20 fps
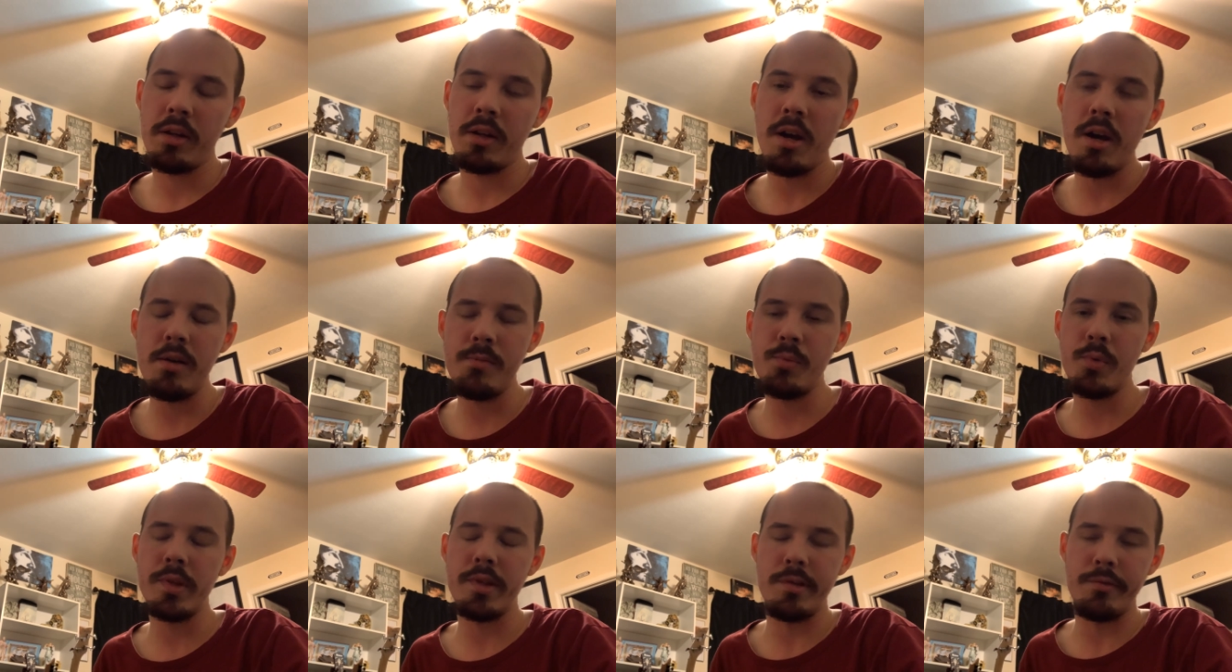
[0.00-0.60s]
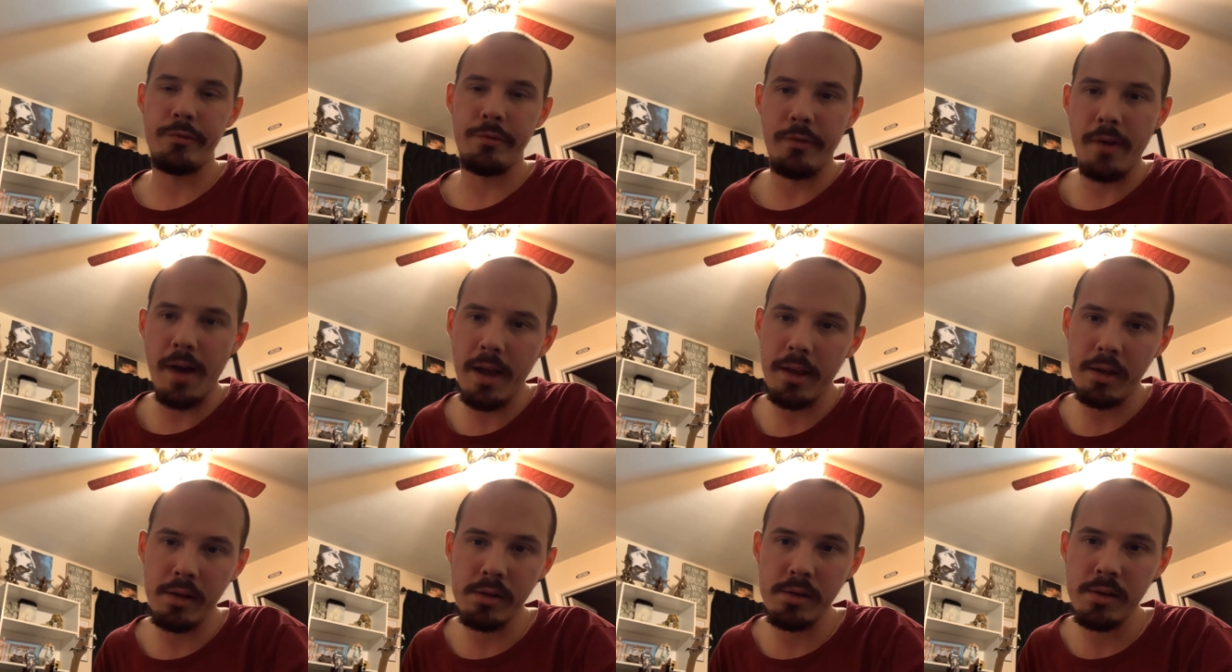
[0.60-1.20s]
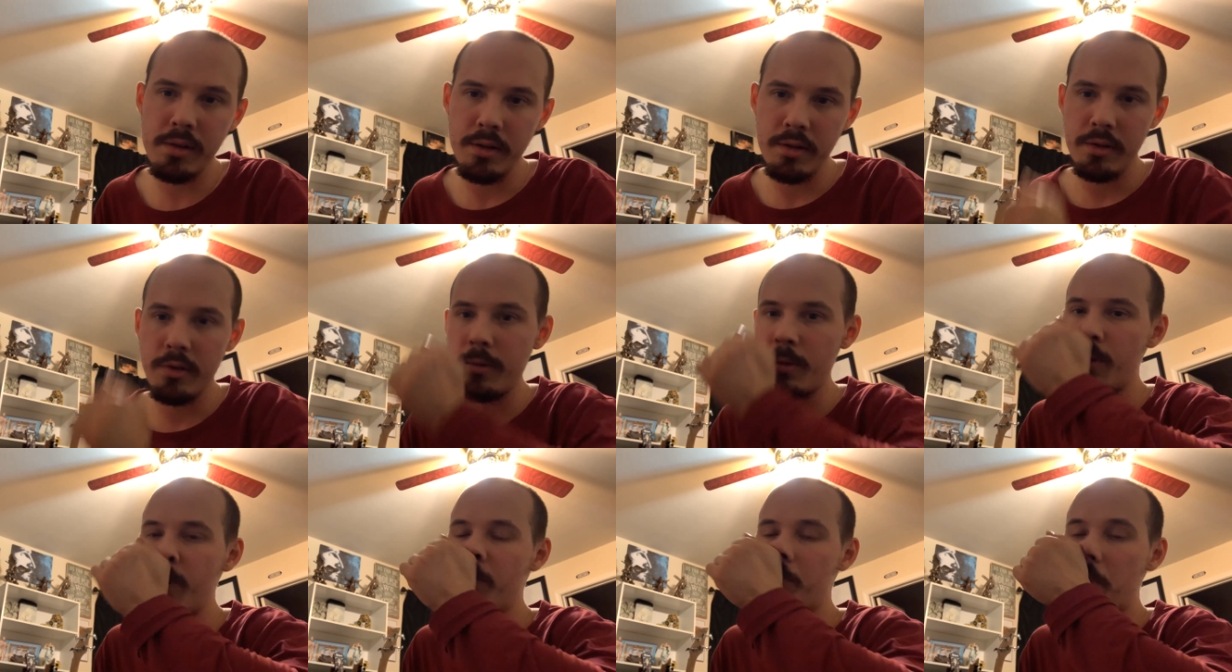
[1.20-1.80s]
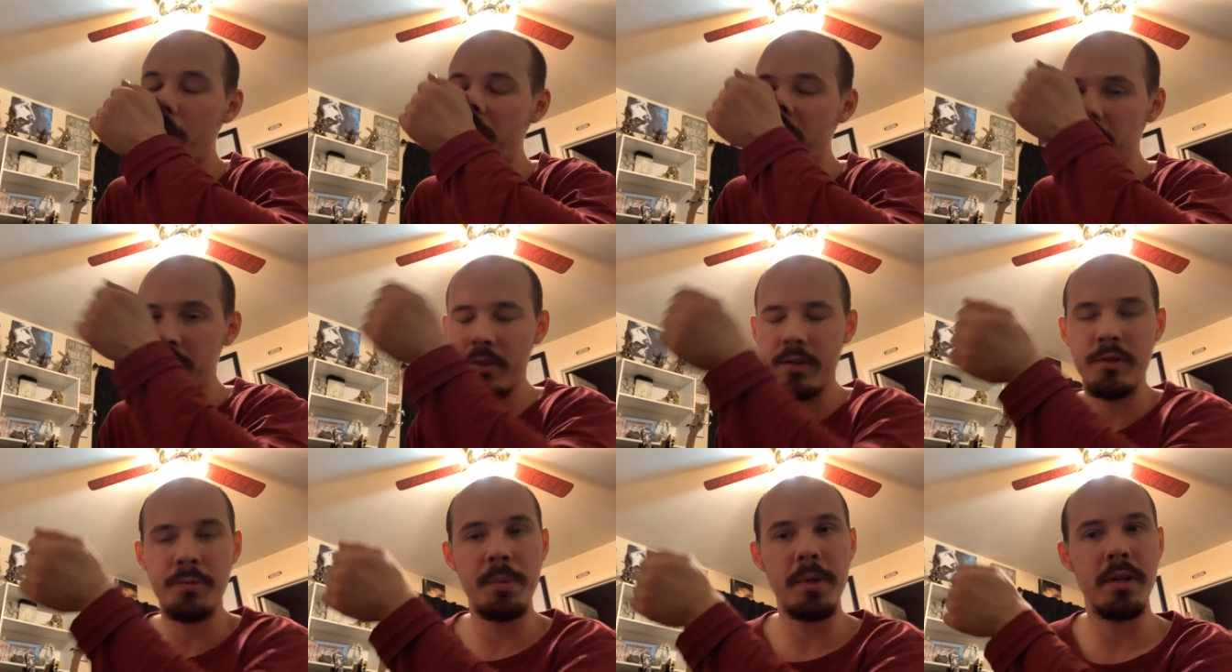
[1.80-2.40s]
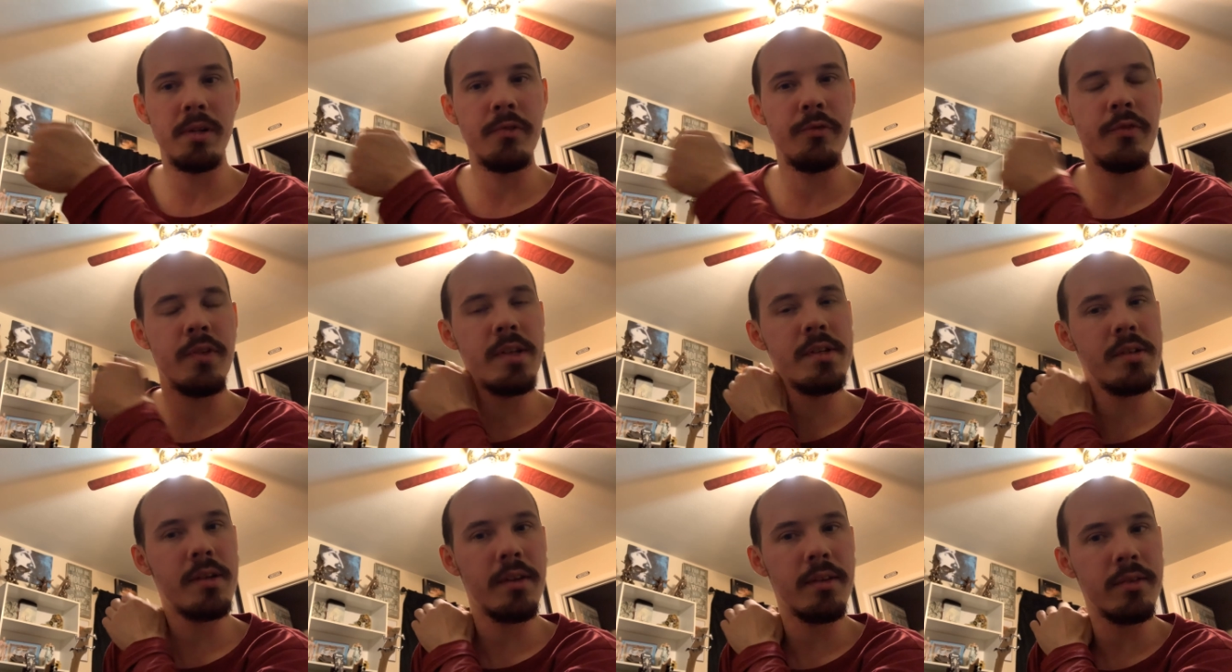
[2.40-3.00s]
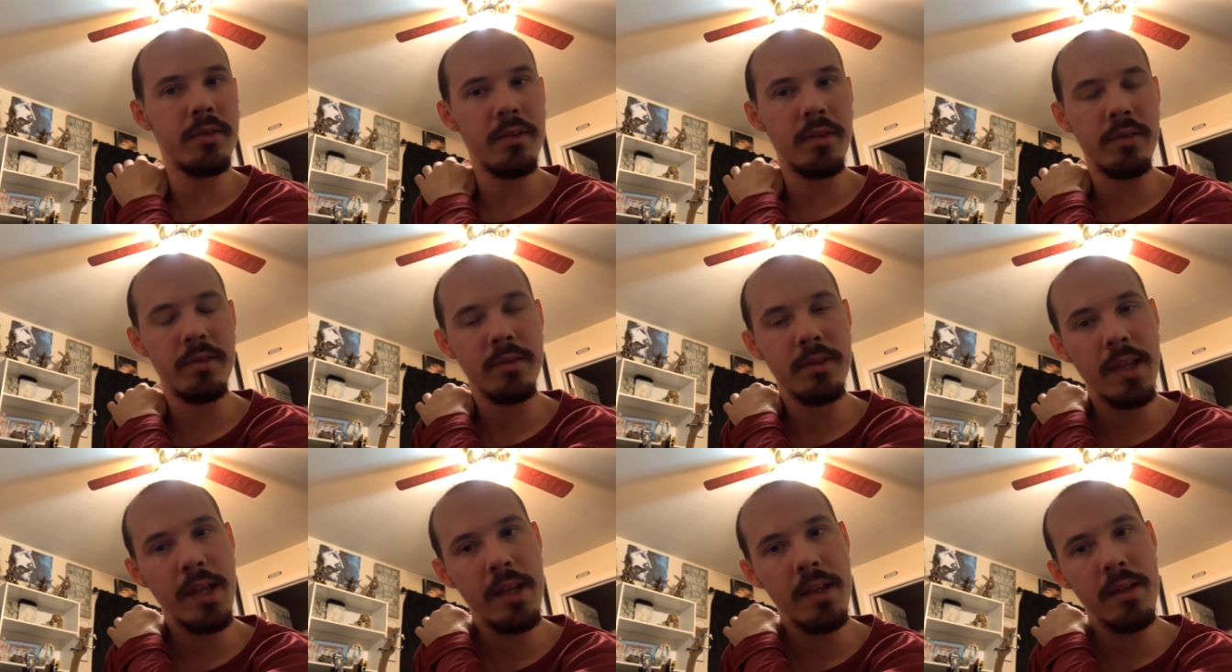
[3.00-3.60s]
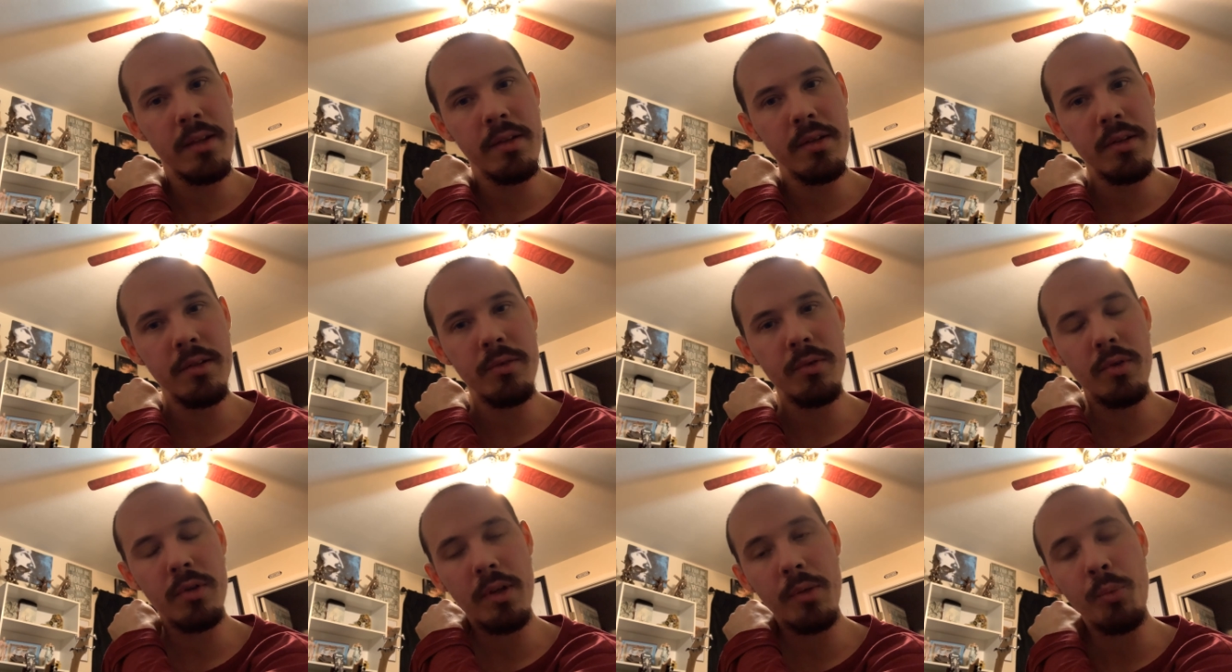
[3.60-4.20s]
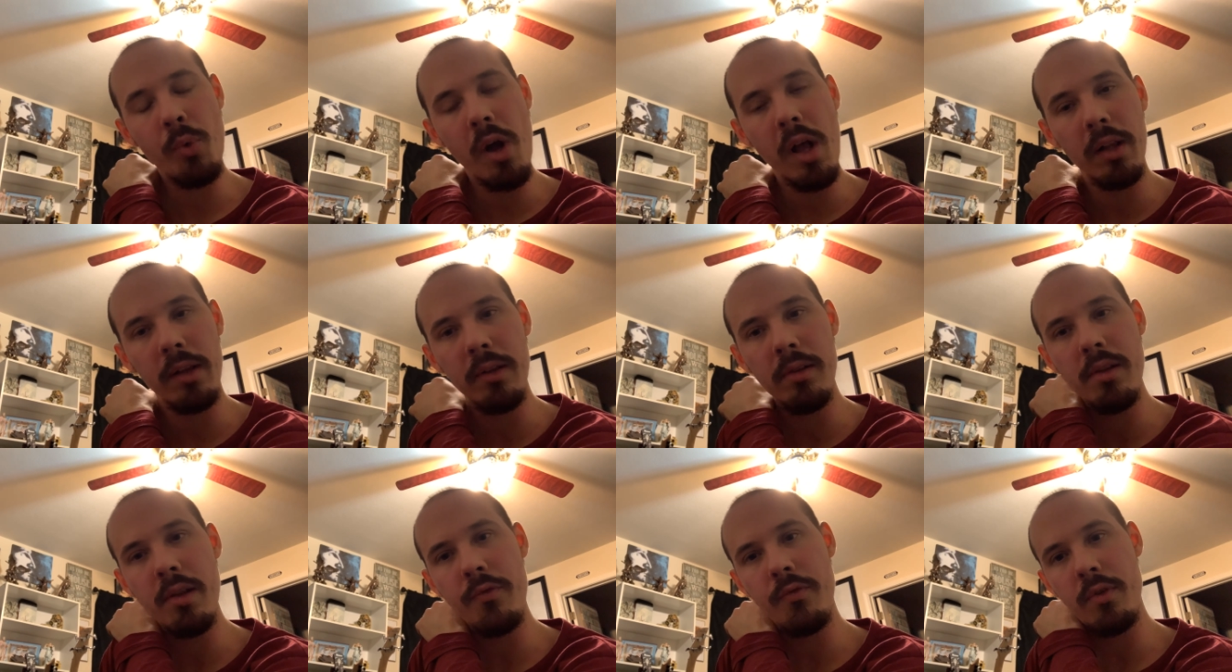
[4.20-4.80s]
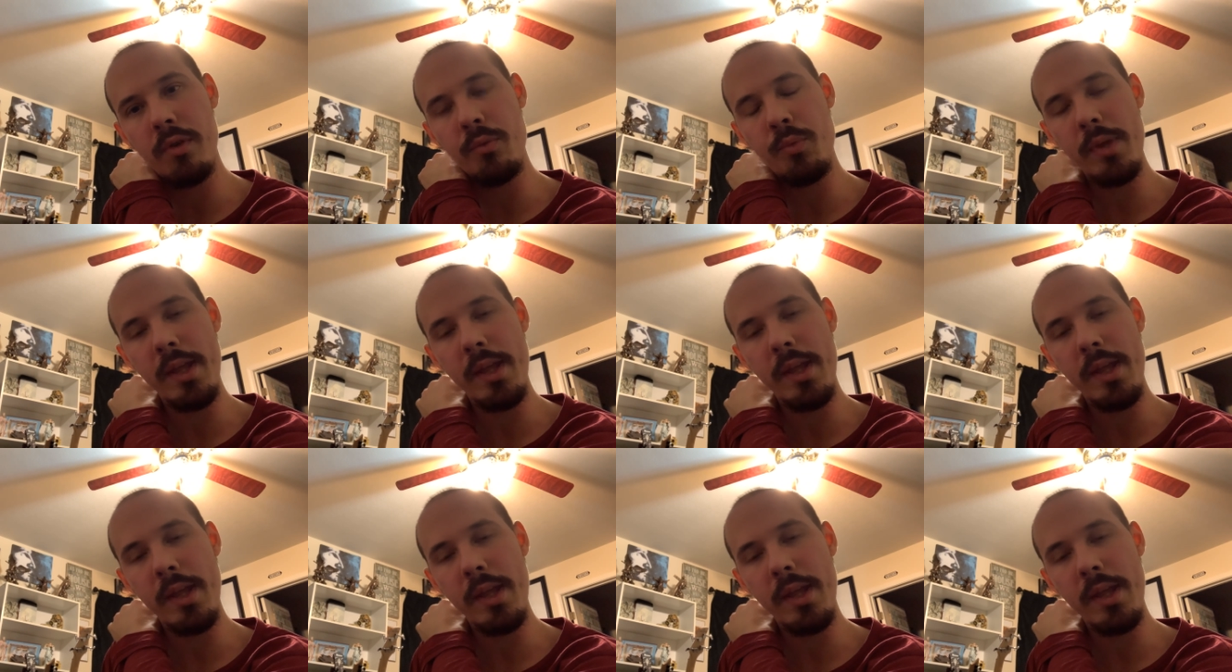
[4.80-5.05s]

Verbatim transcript: come with a fire to oppose the spirit of vengeance, to stand and walk delivered.